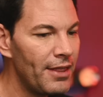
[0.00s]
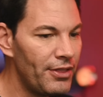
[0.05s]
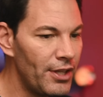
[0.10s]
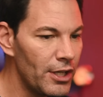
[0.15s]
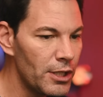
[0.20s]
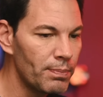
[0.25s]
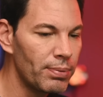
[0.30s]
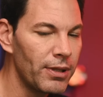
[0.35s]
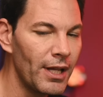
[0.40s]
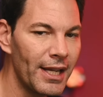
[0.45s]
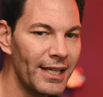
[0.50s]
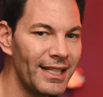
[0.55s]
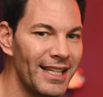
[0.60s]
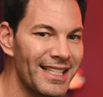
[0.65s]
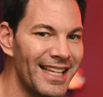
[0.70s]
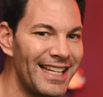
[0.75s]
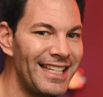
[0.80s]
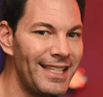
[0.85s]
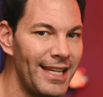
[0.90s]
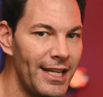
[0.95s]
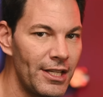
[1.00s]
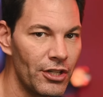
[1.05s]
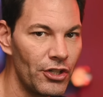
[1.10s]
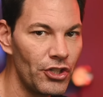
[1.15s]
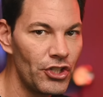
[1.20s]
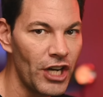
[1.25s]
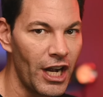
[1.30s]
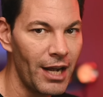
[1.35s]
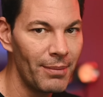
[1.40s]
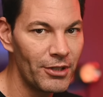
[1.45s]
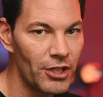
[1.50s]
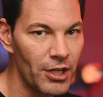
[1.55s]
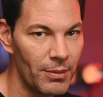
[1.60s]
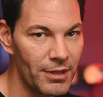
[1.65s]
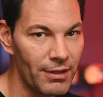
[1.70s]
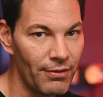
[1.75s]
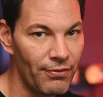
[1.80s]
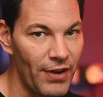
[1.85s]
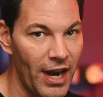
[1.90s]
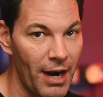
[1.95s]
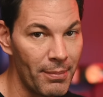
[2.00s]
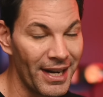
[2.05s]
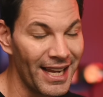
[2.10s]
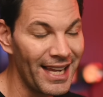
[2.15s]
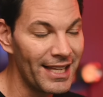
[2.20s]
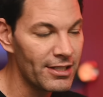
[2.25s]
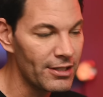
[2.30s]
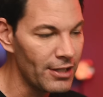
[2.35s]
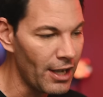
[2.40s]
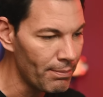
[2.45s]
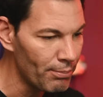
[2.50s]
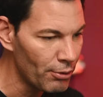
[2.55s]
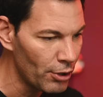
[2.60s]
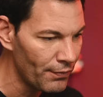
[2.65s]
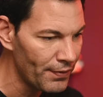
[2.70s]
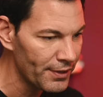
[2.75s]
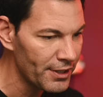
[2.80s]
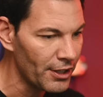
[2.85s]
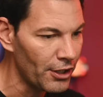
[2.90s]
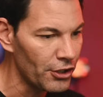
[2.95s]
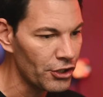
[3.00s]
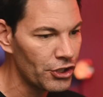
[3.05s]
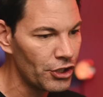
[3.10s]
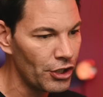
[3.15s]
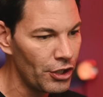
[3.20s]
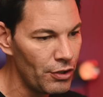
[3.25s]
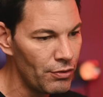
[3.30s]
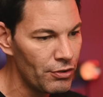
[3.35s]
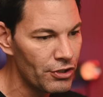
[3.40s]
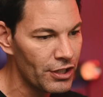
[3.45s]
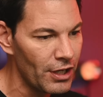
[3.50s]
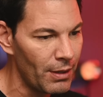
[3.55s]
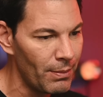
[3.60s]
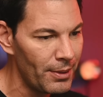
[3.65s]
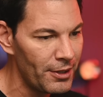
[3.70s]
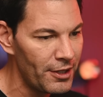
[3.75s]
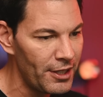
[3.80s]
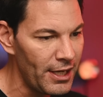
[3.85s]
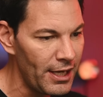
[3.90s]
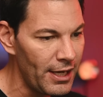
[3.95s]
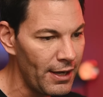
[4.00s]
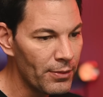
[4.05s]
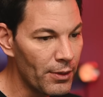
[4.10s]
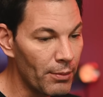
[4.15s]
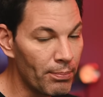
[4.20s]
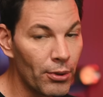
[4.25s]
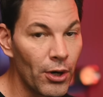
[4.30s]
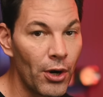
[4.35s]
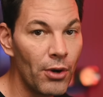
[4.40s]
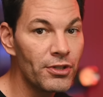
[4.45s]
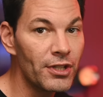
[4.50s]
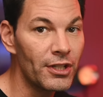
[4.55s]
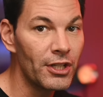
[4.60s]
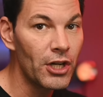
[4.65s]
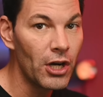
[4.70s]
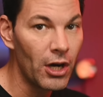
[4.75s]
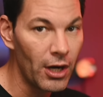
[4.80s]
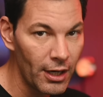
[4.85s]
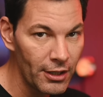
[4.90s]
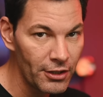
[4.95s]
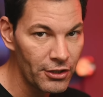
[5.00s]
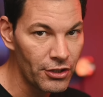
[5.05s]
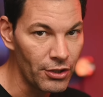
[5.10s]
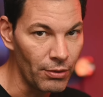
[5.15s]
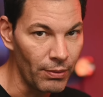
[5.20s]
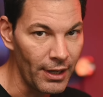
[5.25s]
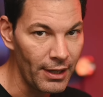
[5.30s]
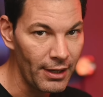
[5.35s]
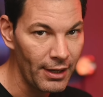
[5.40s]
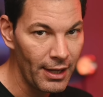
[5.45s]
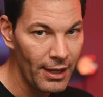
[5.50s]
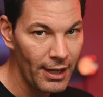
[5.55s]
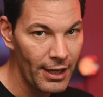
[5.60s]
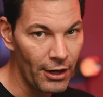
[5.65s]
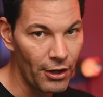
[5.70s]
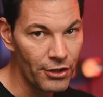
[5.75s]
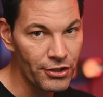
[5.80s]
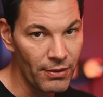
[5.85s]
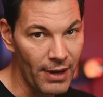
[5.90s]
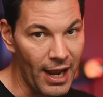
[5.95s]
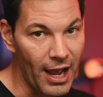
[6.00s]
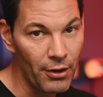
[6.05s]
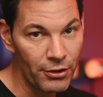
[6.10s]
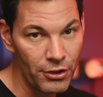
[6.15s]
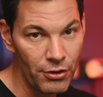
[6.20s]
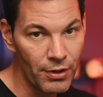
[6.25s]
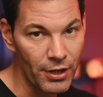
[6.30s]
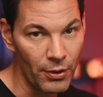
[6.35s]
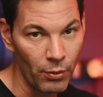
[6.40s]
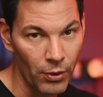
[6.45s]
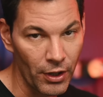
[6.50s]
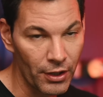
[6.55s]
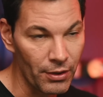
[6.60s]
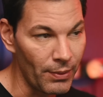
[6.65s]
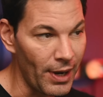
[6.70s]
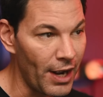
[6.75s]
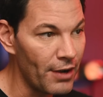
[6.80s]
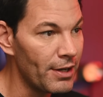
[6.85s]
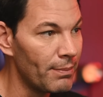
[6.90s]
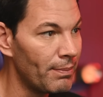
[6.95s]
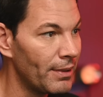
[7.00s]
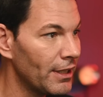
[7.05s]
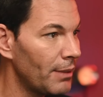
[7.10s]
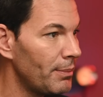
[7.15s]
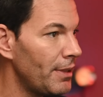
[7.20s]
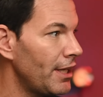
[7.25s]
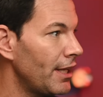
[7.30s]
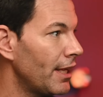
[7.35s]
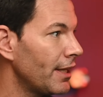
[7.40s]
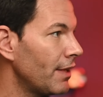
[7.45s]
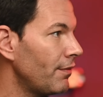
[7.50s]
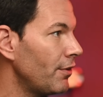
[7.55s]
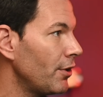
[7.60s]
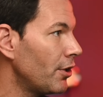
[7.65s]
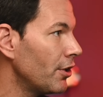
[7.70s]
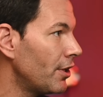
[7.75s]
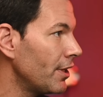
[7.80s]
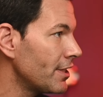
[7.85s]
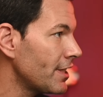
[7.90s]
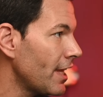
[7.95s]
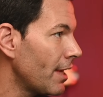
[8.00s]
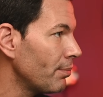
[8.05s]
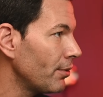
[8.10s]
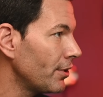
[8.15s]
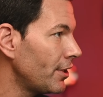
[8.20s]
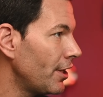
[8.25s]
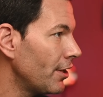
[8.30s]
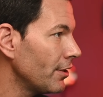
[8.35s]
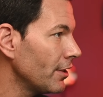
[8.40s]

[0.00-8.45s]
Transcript: This plugin does a decent job in terms of fabric. It's not perfect, and I'll show you some of the, the pros and cons to it, and also how you can work around it. But let me uh, give you a good example here.